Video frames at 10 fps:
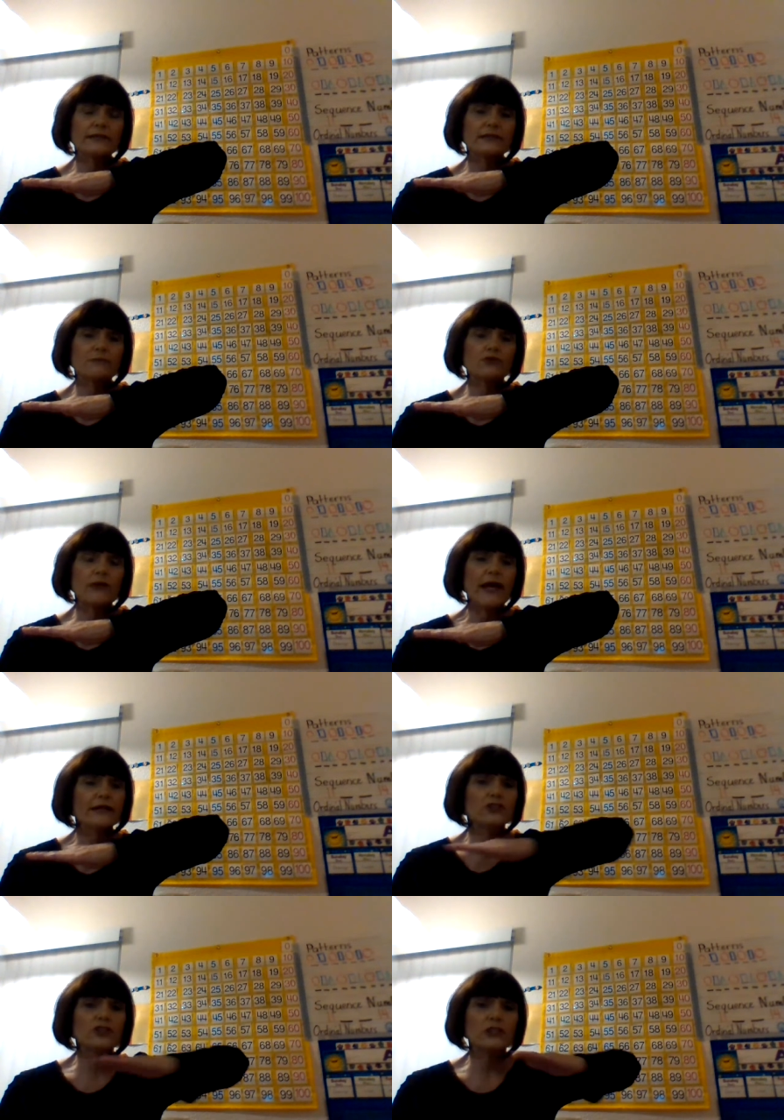
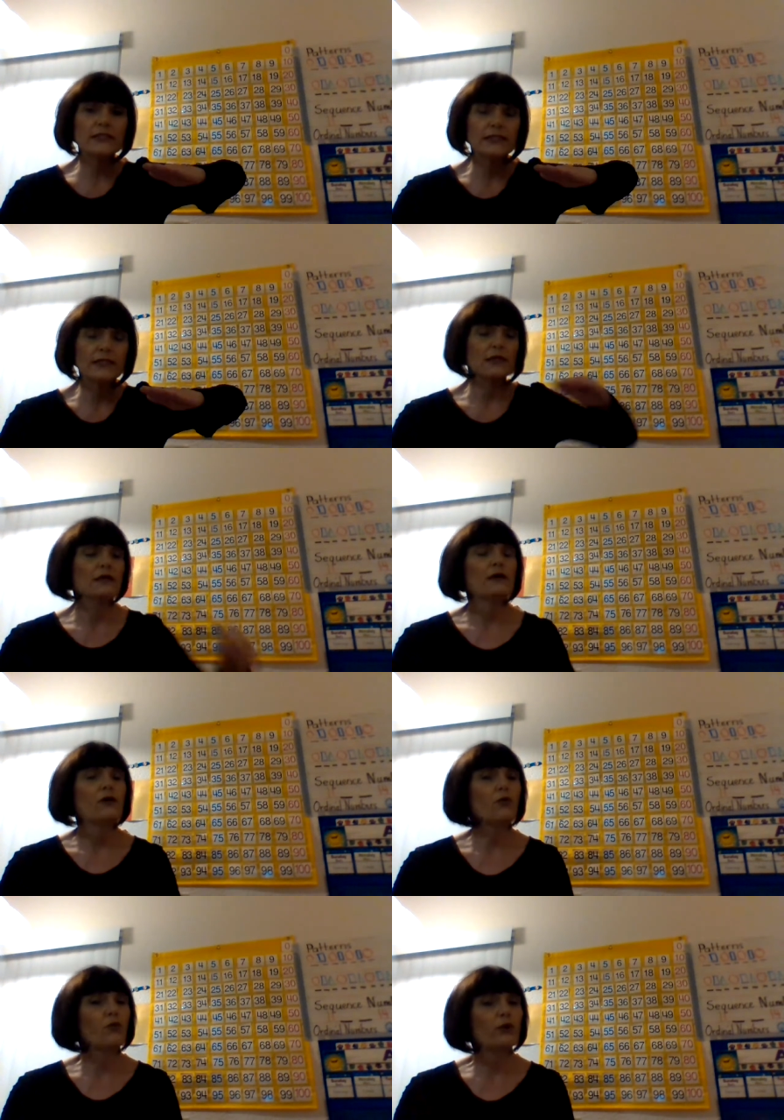subtraction.
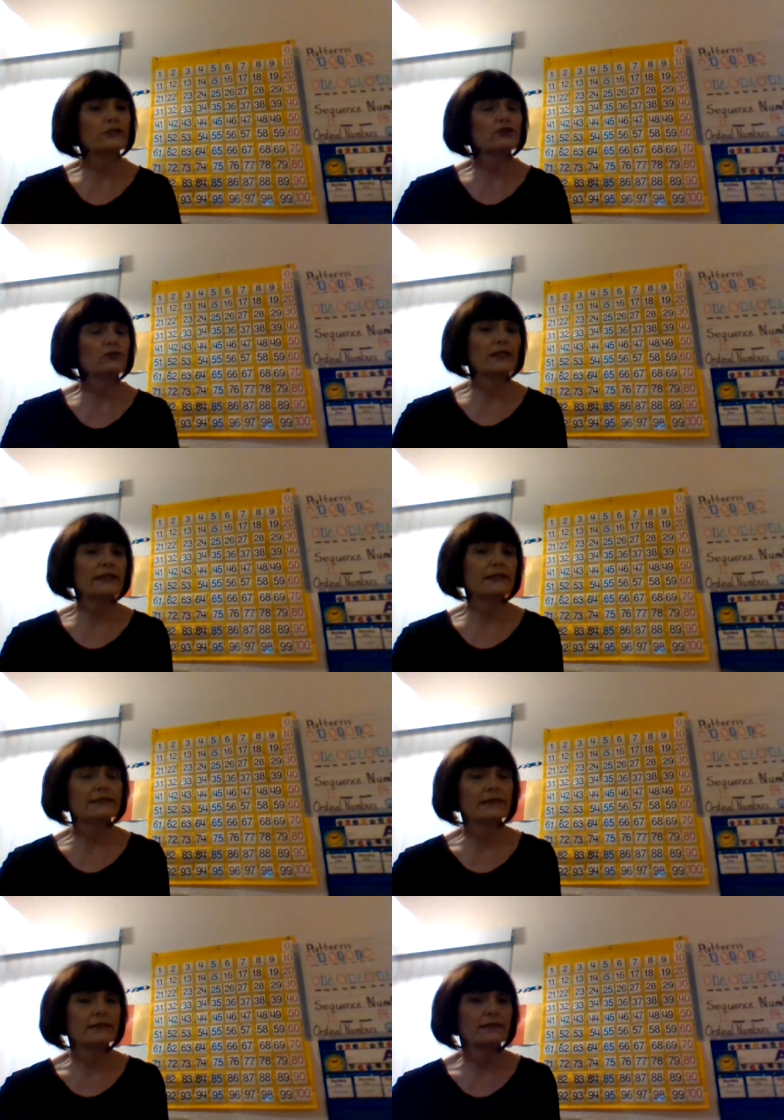Which one
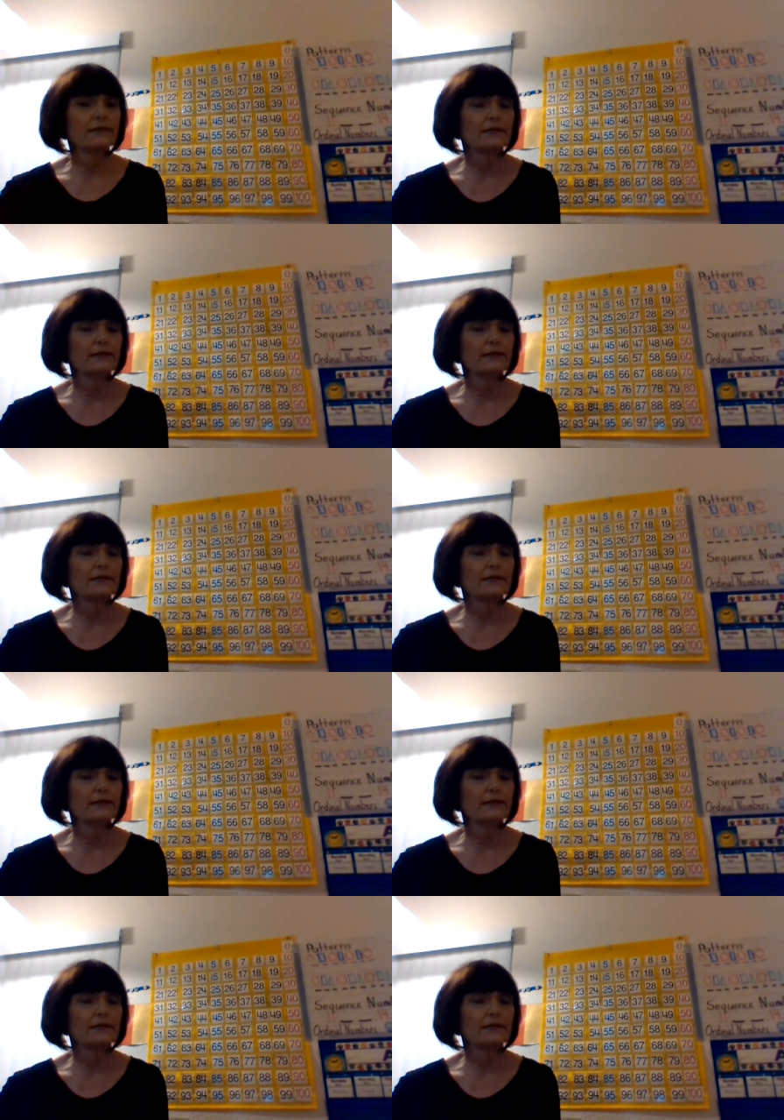is it?